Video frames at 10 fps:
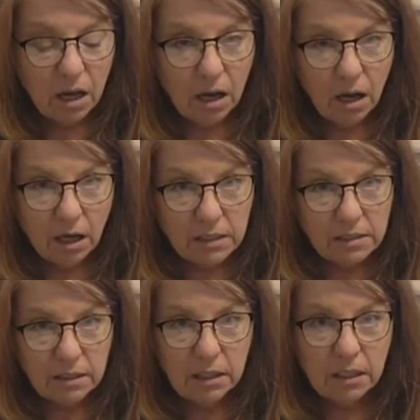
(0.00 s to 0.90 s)

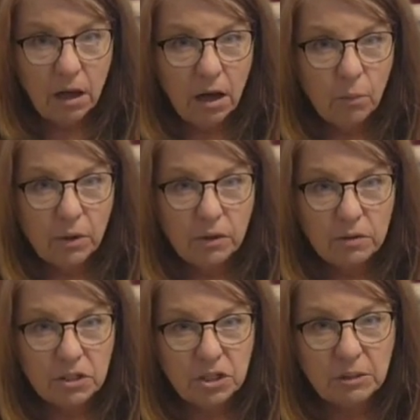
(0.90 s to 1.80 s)
honestly on one of those
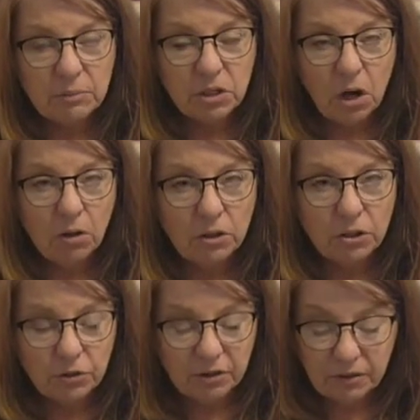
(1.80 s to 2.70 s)
cheap Dollar
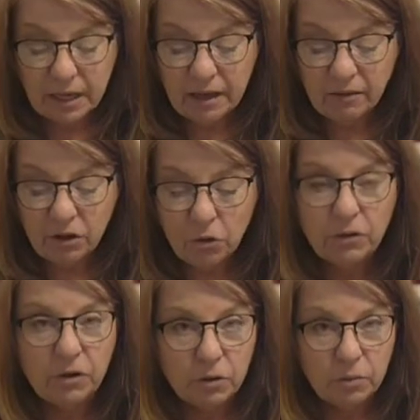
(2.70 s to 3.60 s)
Tree. You can't go to the
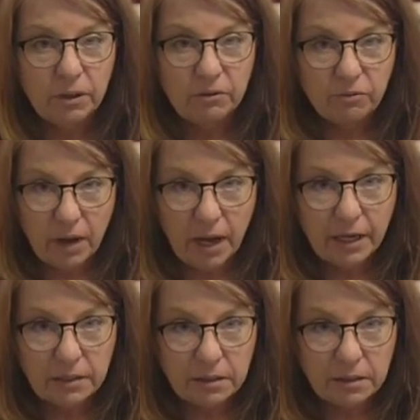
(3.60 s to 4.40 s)
Goodwill and find,